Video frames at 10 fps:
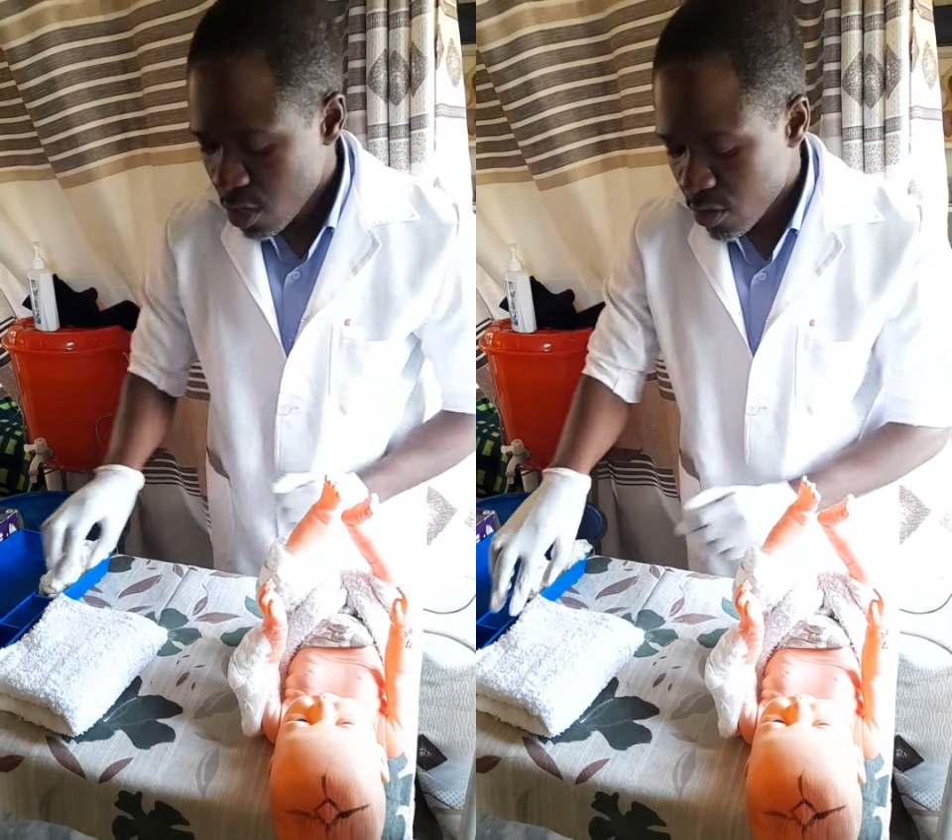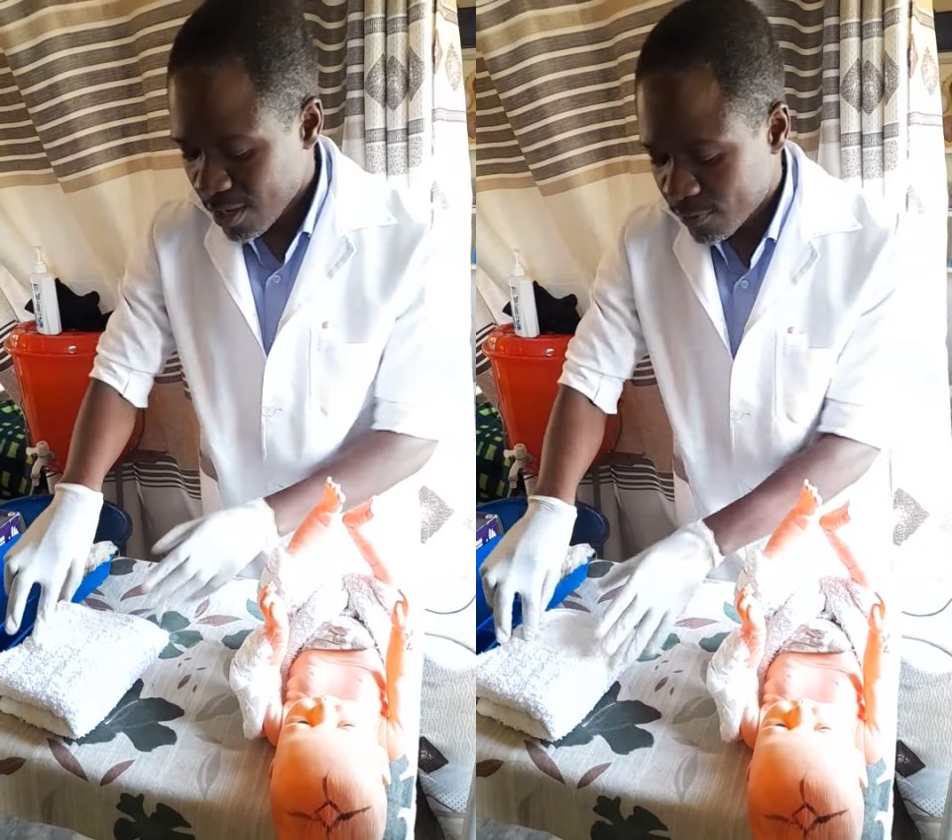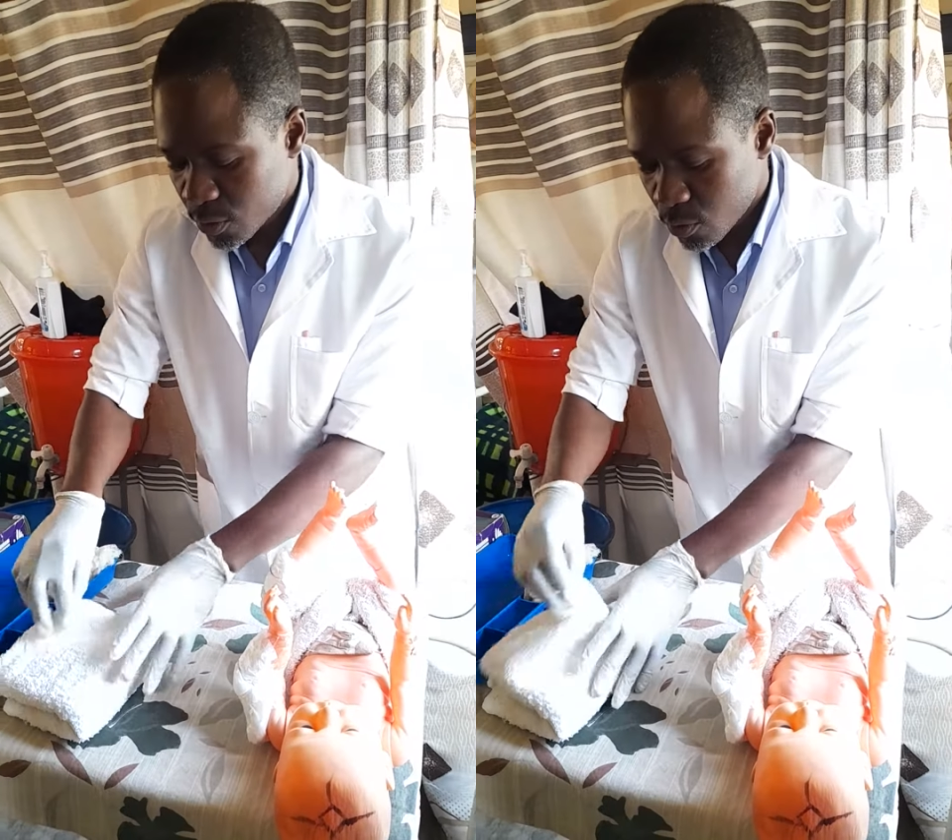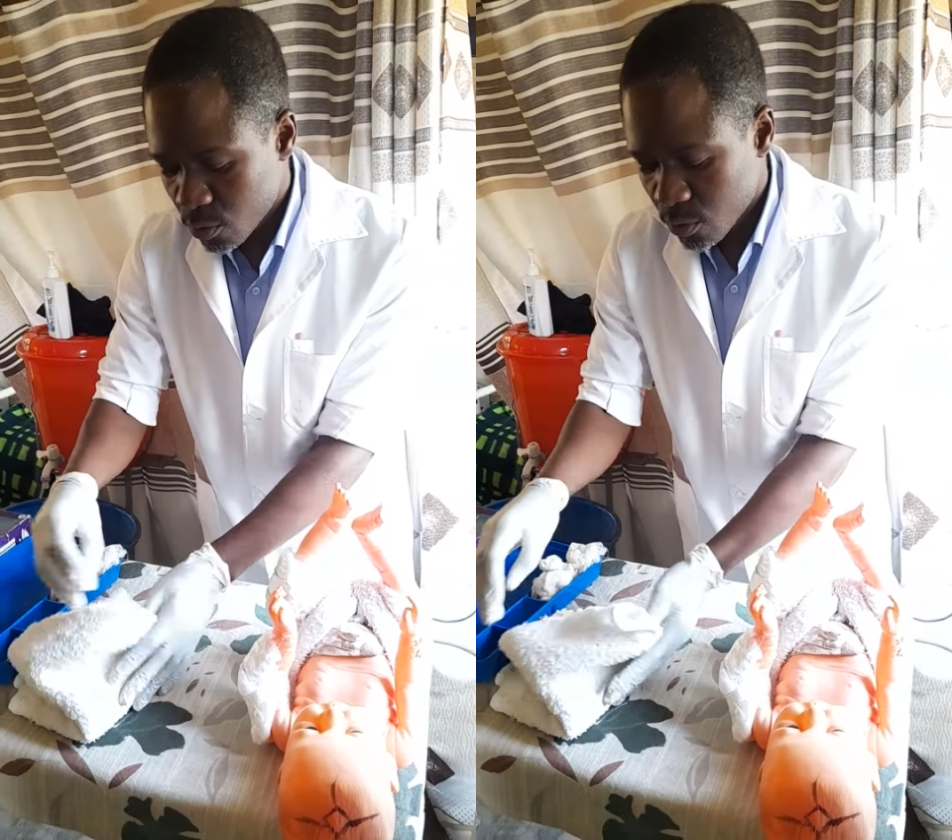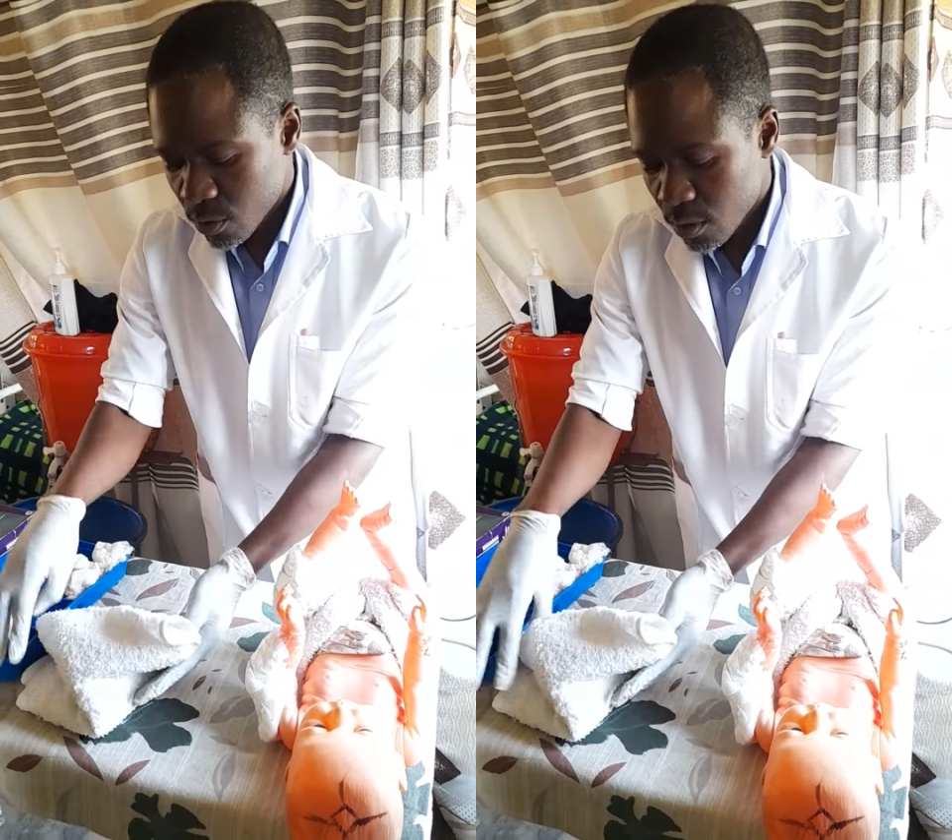you have
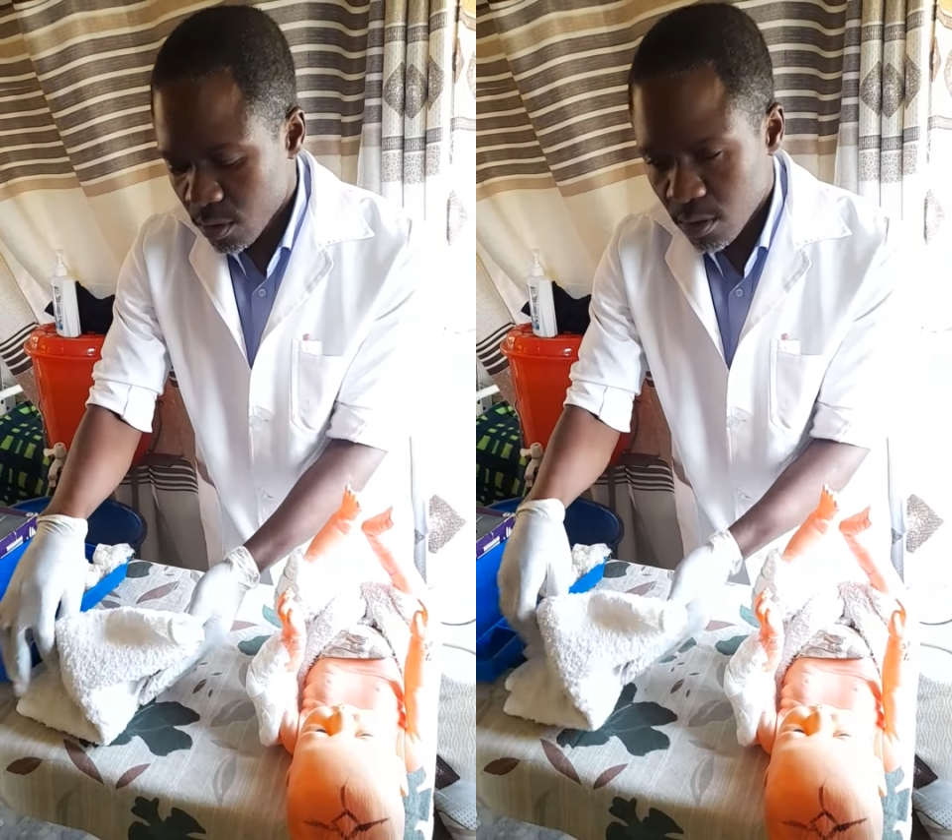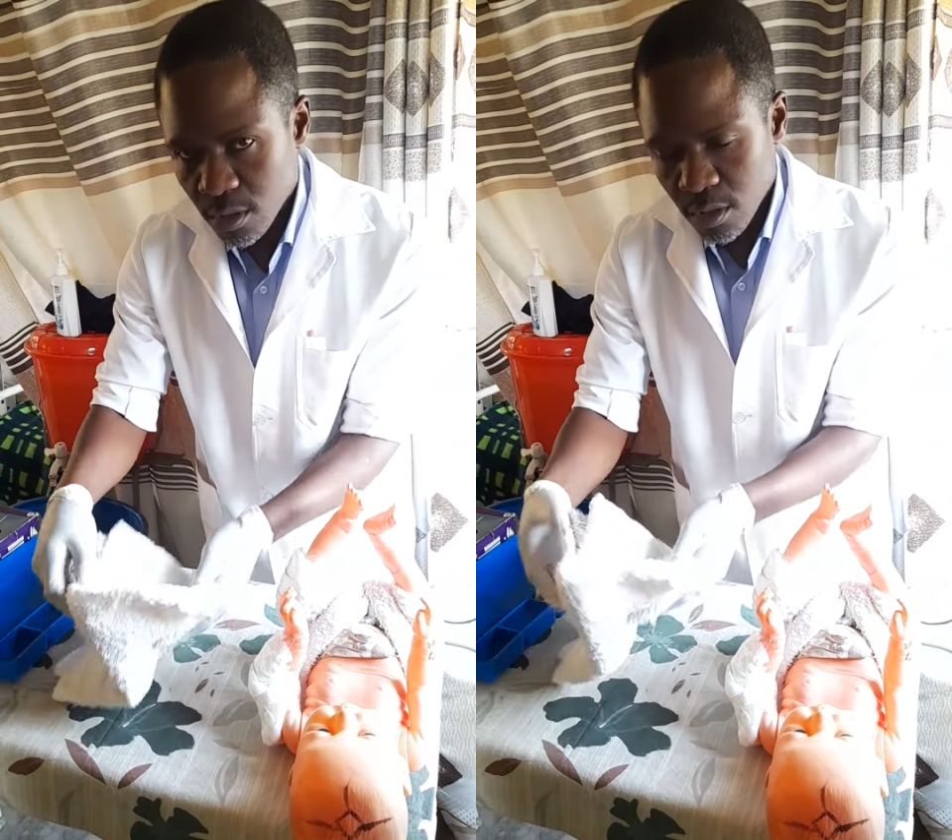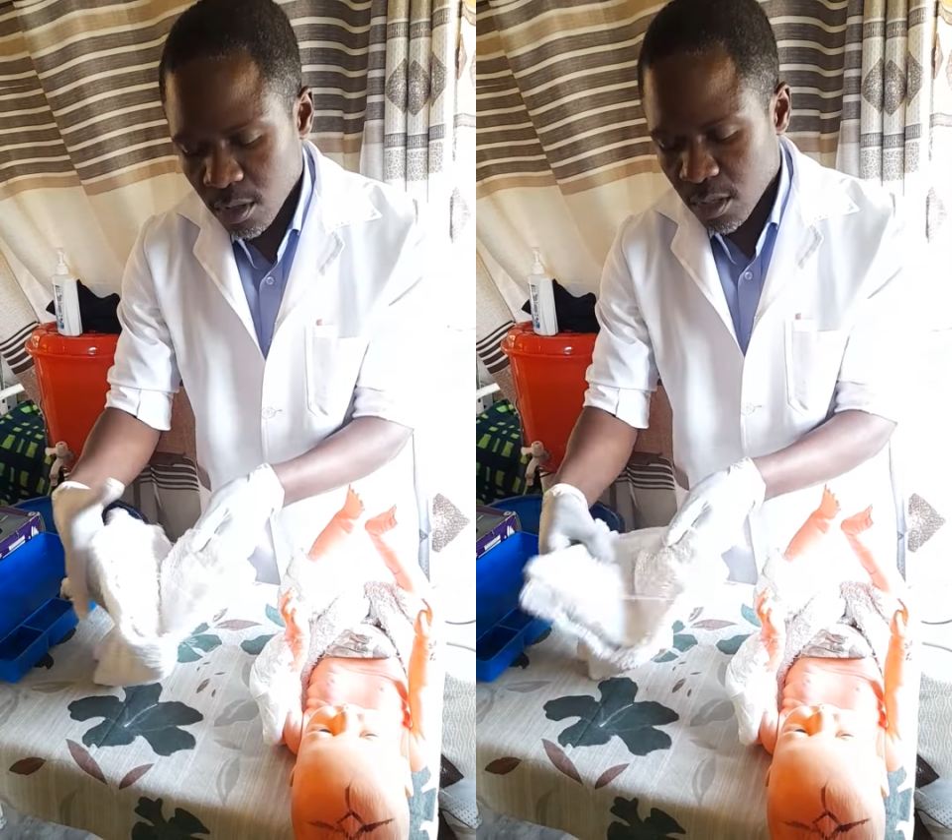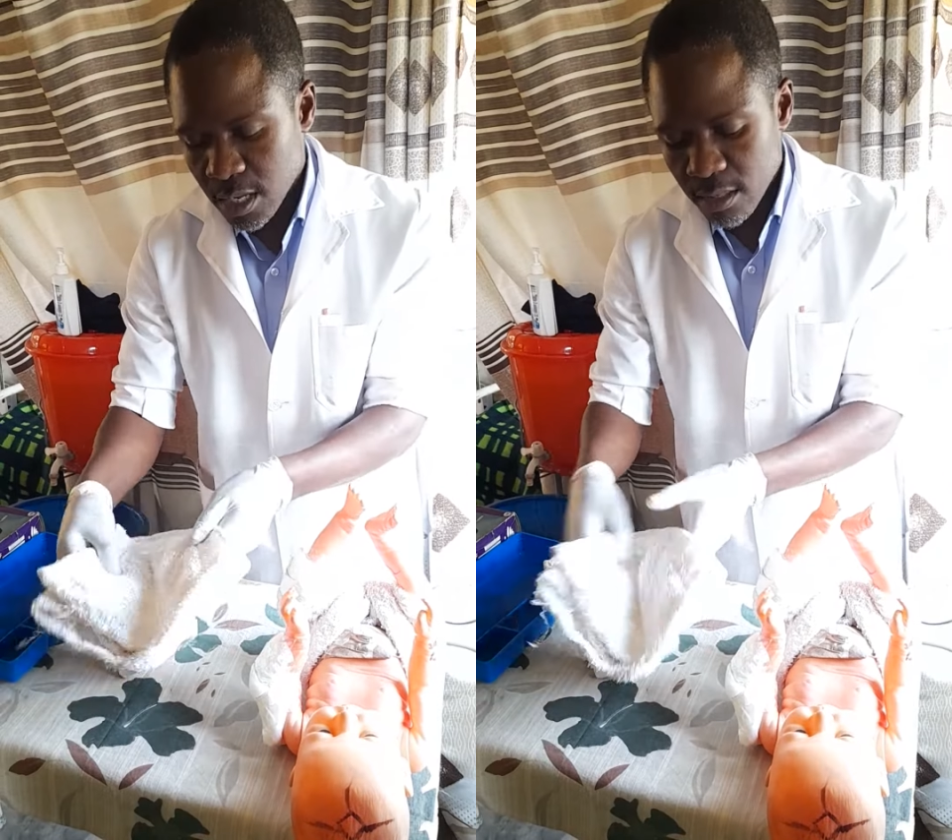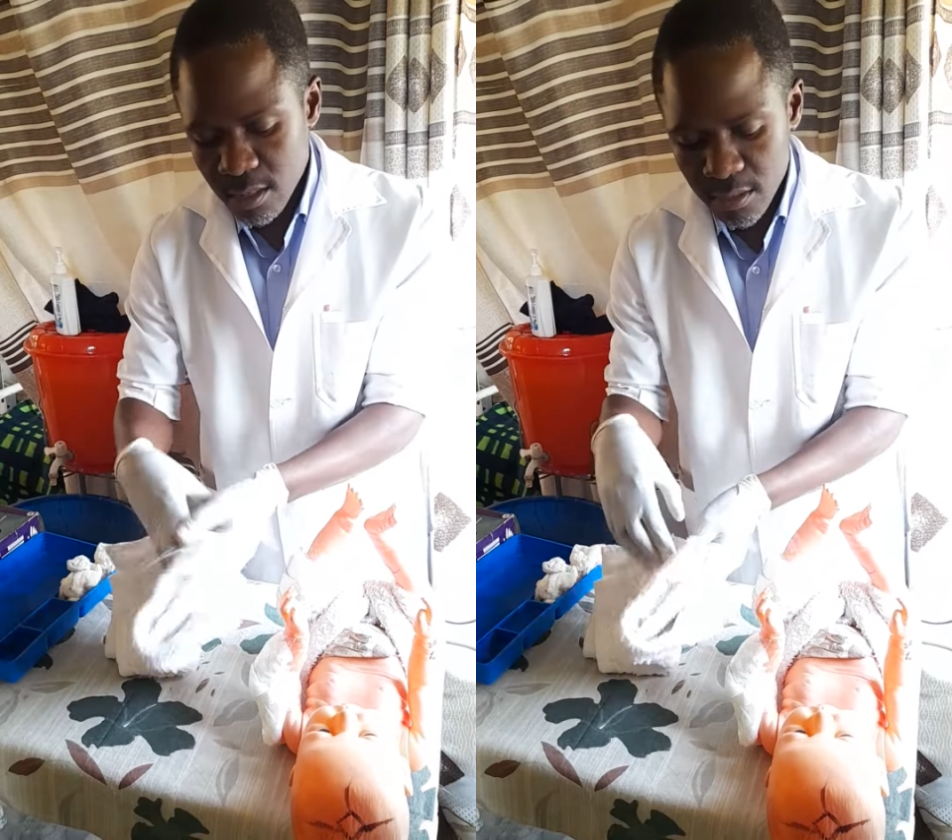to
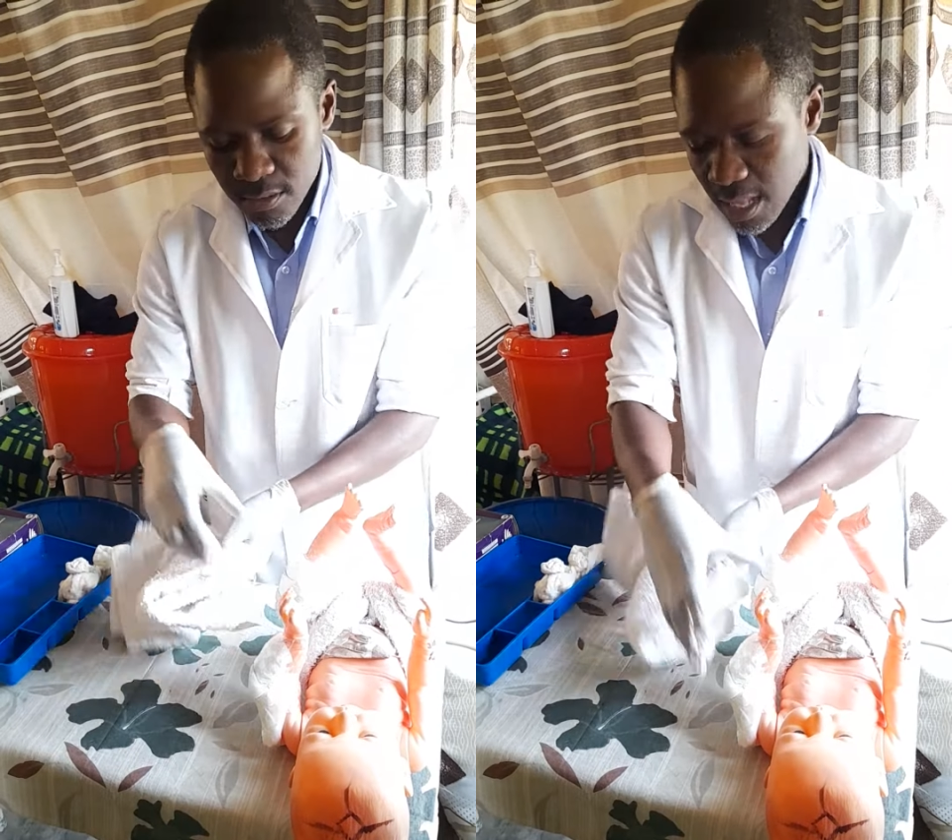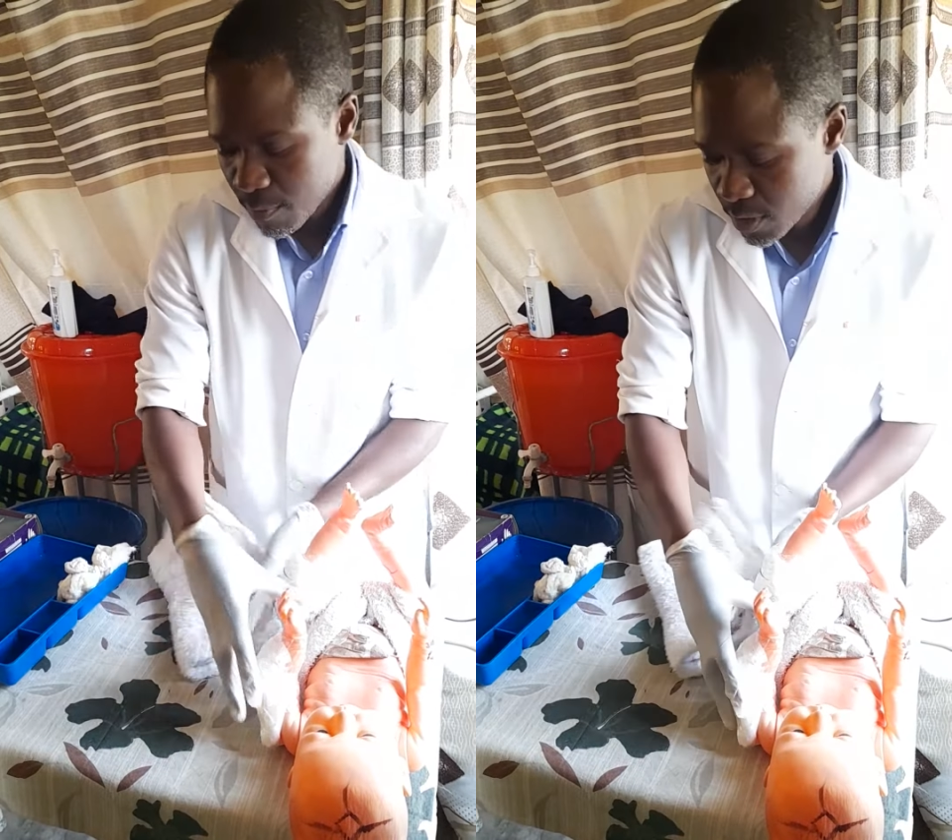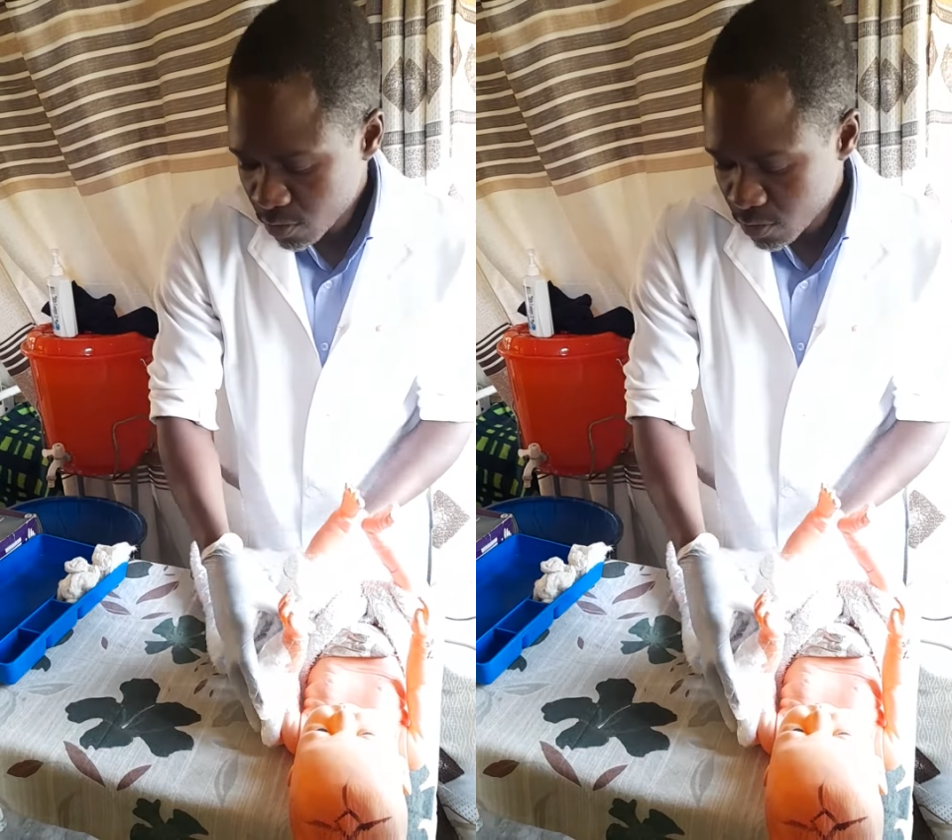get this nappy.